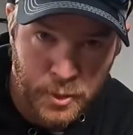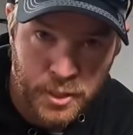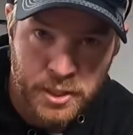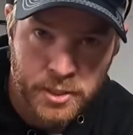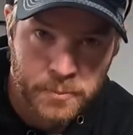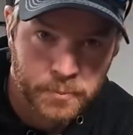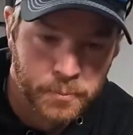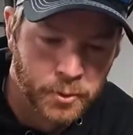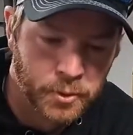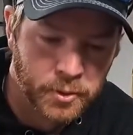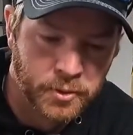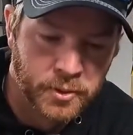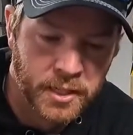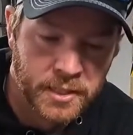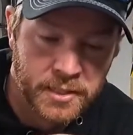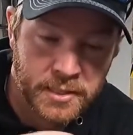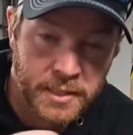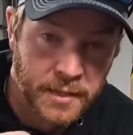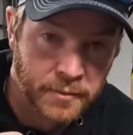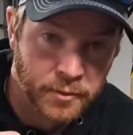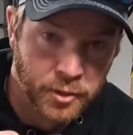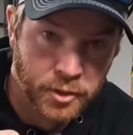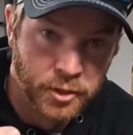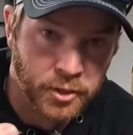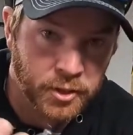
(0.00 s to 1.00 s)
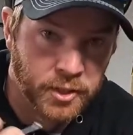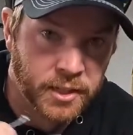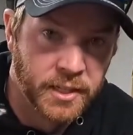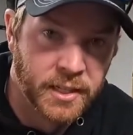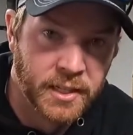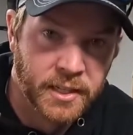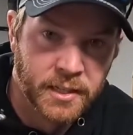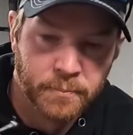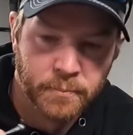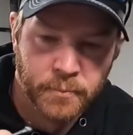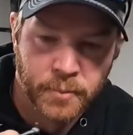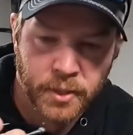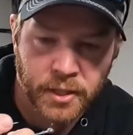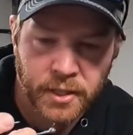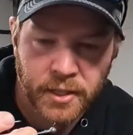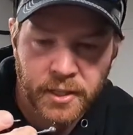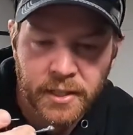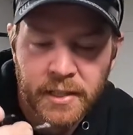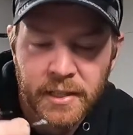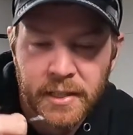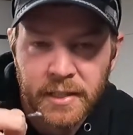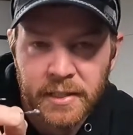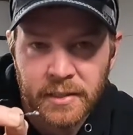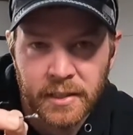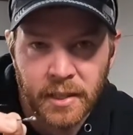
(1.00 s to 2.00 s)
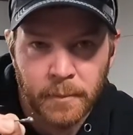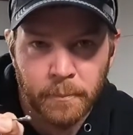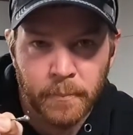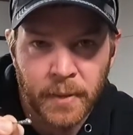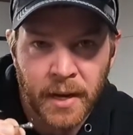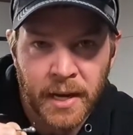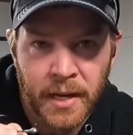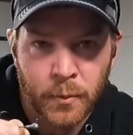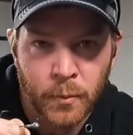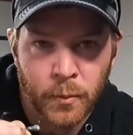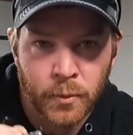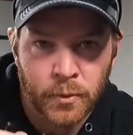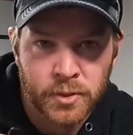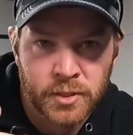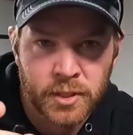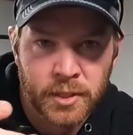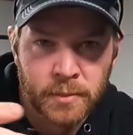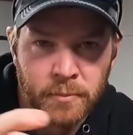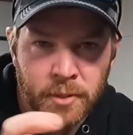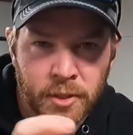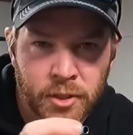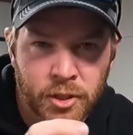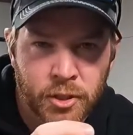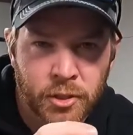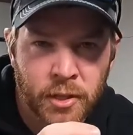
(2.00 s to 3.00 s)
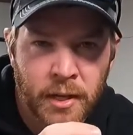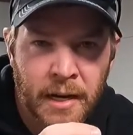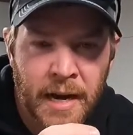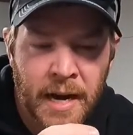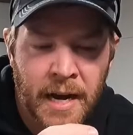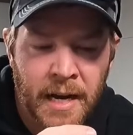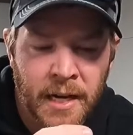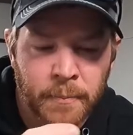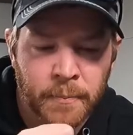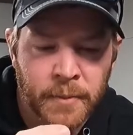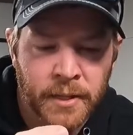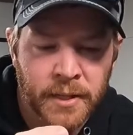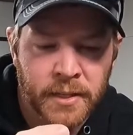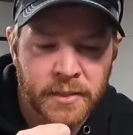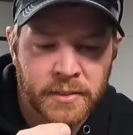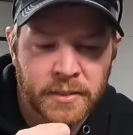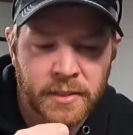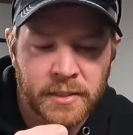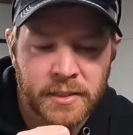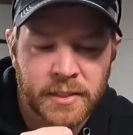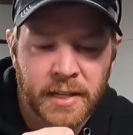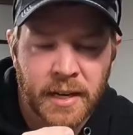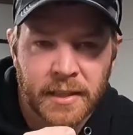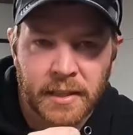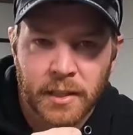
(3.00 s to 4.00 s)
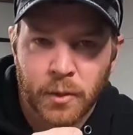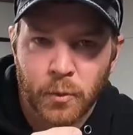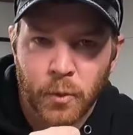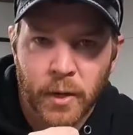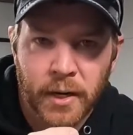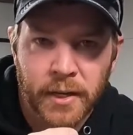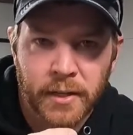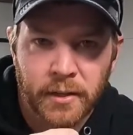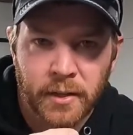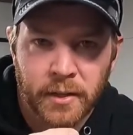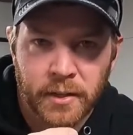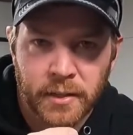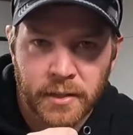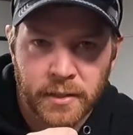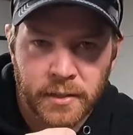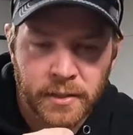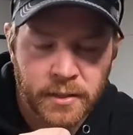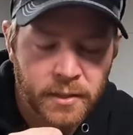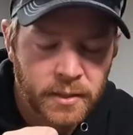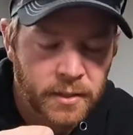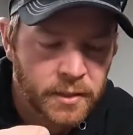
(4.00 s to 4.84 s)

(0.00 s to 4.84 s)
principle, doesn't have a hook in it, but the bait will seem to track because it's got the weight on it.